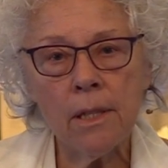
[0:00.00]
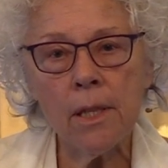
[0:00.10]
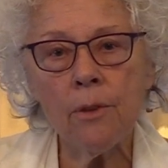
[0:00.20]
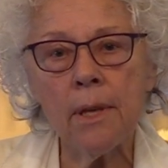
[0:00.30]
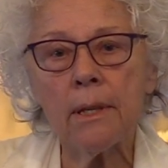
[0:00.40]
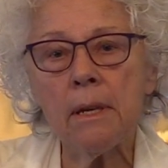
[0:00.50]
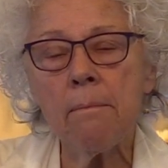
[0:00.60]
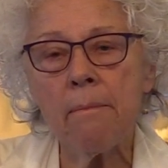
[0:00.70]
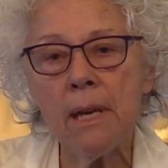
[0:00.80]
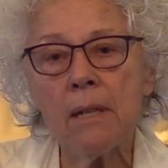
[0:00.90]
So the
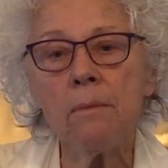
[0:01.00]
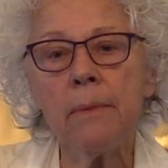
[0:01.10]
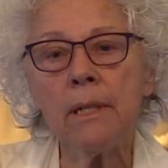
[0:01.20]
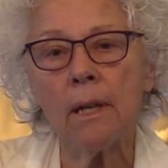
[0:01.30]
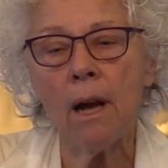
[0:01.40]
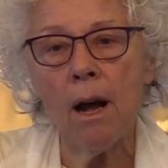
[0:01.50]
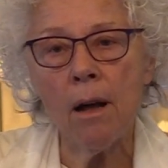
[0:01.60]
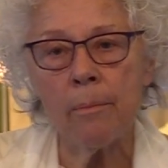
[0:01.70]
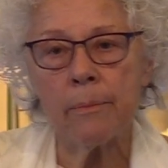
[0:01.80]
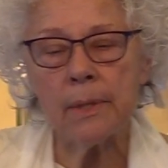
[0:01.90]
commandment
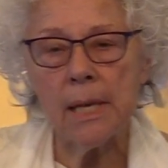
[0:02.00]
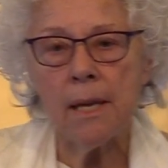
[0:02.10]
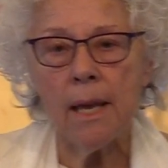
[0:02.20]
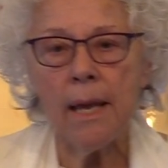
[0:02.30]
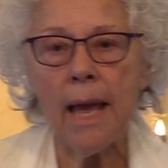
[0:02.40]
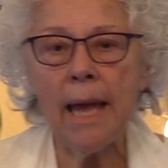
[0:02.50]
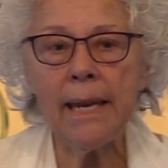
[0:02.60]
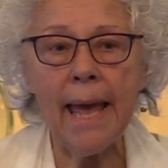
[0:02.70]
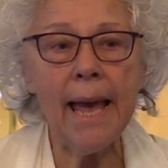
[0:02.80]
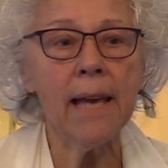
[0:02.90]
comes,
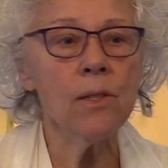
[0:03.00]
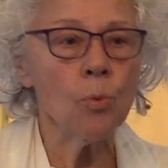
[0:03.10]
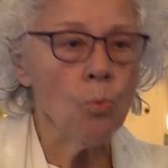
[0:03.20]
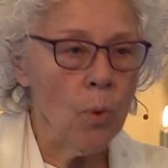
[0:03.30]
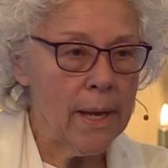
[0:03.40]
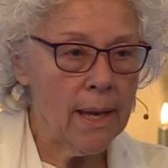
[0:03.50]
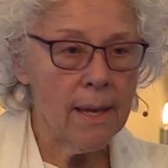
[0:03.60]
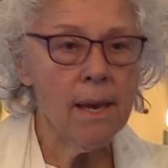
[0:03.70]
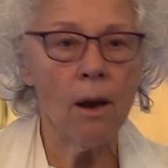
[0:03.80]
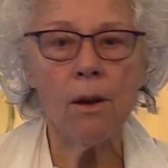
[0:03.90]
and as
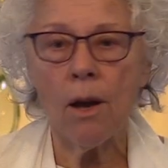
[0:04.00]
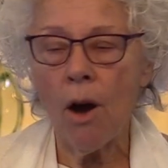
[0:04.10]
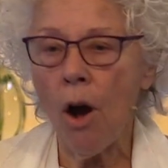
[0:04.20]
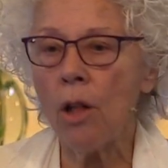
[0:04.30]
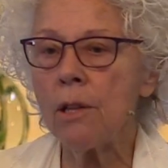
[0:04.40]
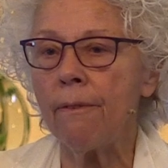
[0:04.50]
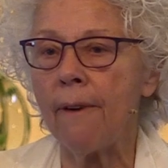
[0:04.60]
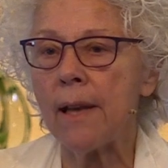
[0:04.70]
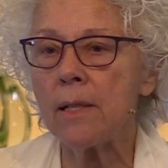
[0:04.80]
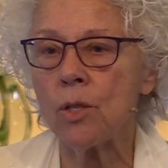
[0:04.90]
we, all
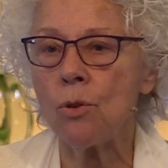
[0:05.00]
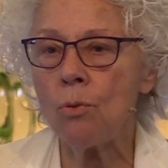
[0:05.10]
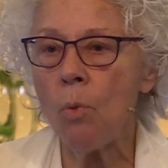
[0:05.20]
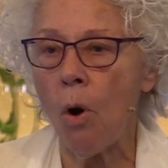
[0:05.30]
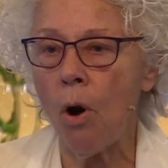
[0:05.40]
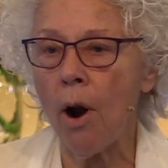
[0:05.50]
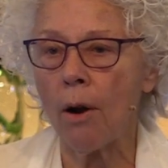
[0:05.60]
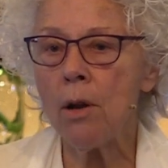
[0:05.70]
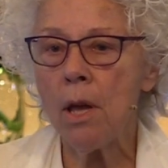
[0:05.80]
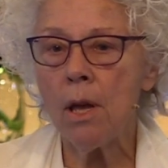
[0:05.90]
of us who
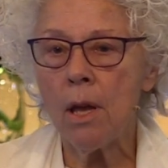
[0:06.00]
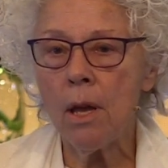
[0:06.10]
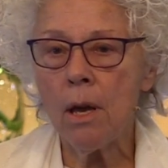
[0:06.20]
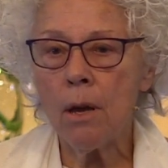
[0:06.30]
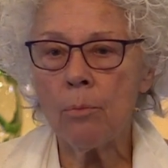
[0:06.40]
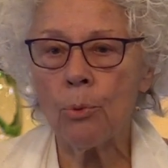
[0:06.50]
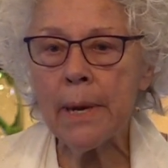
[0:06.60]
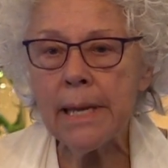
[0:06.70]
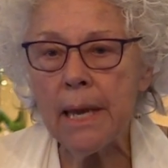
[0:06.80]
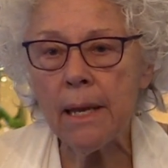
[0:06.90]
are
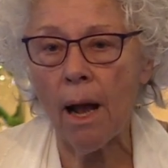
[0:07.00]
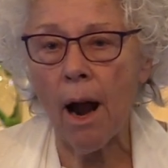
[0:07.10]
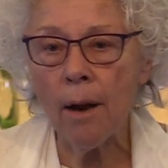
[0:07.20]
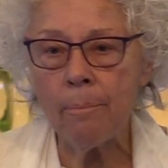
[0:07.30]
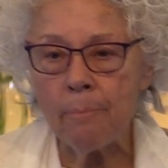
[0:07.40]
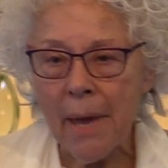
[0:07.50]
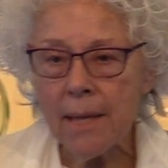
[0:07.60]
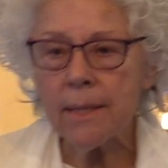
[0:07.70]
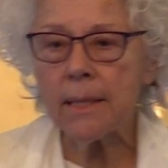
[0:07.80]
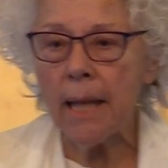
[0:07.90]
bringing our
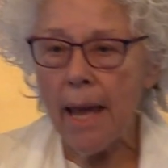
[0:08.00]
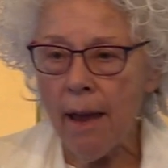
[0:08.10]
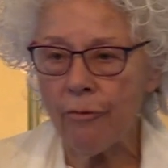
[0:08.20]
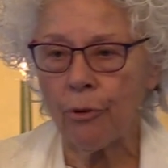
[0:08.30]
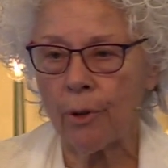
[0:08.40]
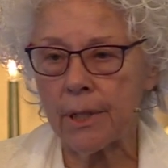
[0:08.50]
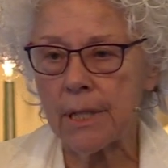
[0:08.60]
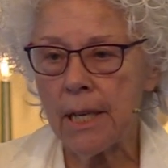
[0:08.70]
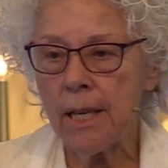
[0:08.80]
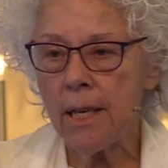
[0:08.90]
best
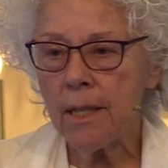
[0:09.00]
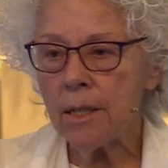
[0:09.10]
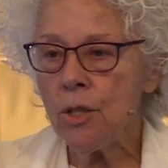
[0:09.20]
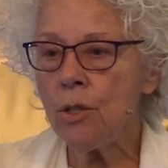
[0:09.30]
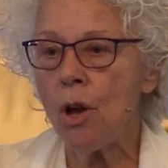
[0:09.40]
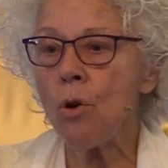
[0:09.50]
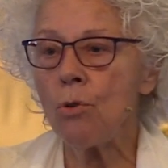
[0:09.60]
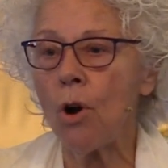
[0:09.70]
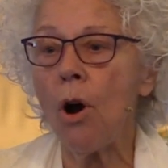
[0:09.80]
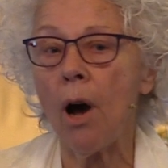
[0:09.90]
effort to know
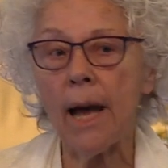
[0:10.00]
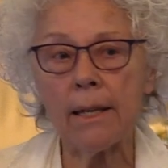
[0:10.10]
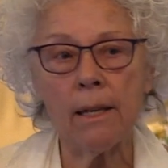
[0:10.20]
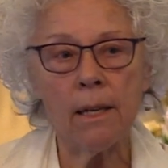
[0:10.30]
God.